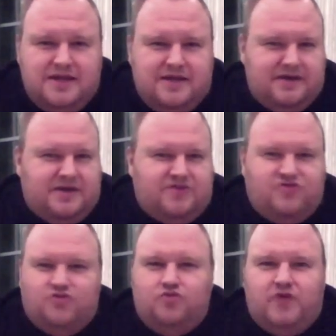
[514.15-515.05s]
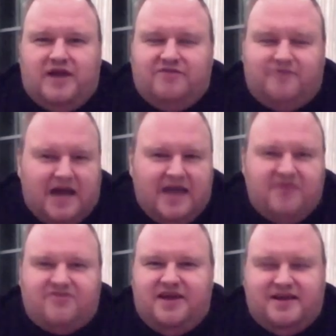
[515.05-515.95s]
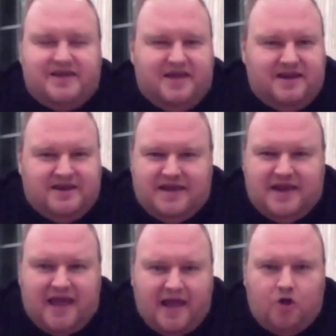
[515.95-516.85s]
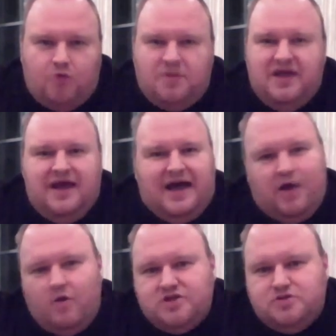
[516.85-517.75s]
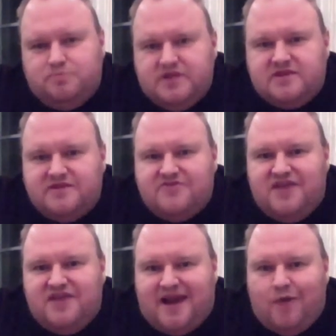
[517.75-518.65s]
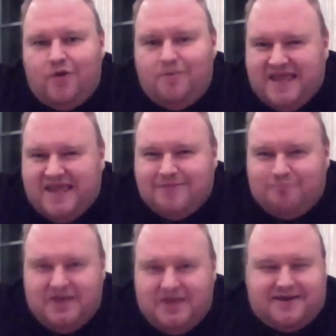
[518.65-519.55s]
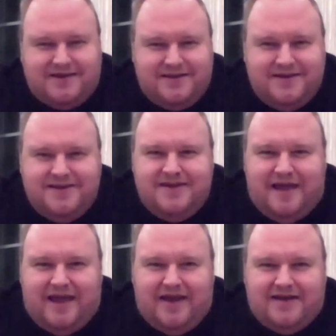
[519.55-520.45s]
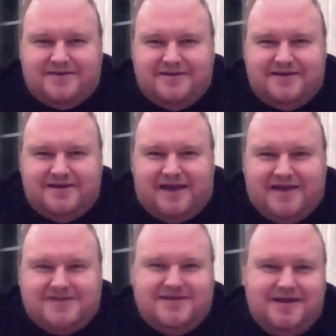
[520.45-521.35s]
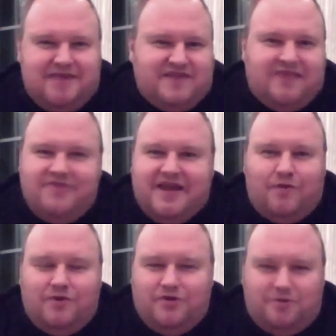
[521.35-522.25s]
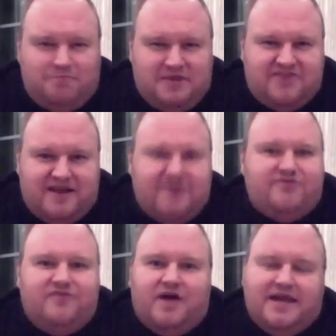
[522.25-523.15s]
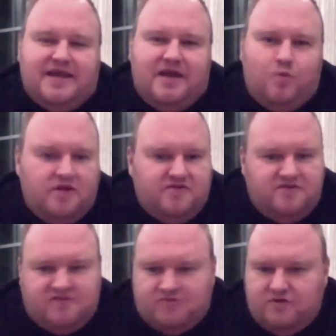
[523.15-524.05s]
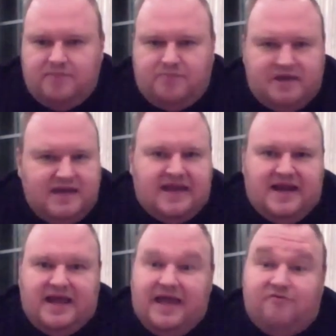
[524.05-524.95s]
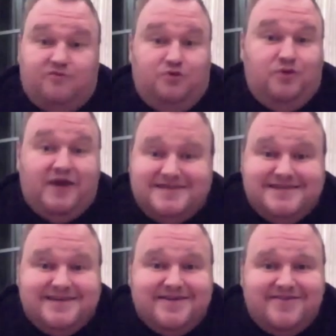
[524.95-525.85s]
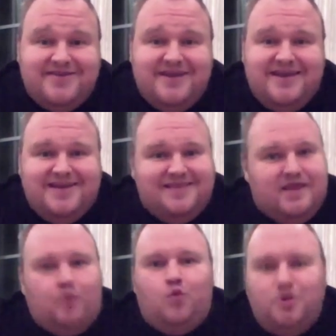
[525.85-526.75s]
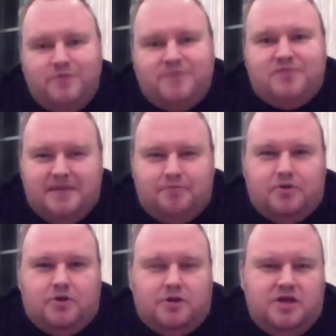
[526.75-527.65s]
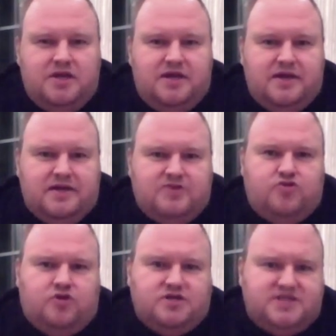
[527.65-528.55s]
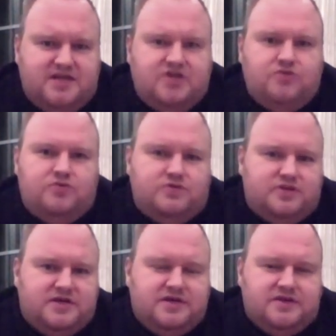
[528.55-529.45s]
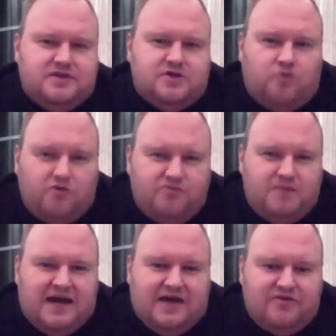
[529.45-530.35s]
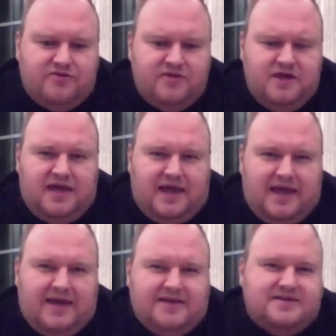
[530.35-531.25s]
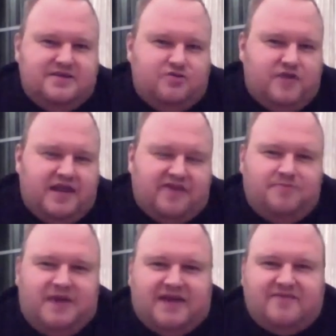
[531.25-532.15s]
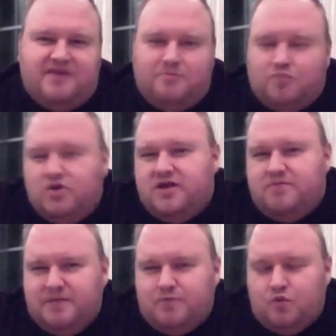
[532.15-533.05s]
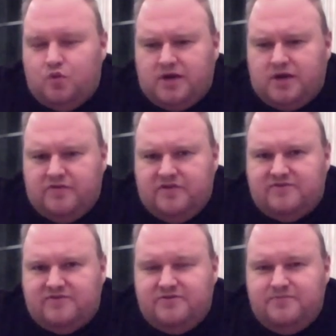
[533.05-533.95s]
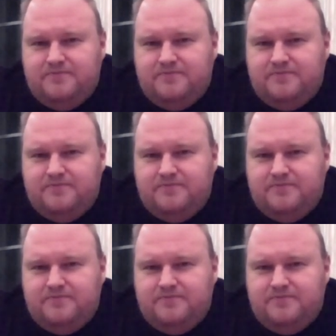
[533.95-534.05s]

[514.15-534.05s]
to advise and help. I want to build this thing and I want to make it big. And until I've done that, I will not be satisfied. And once it's really big and I have new ideas, there will be people to continue the growth path. And you can expect some brilliant people working on this.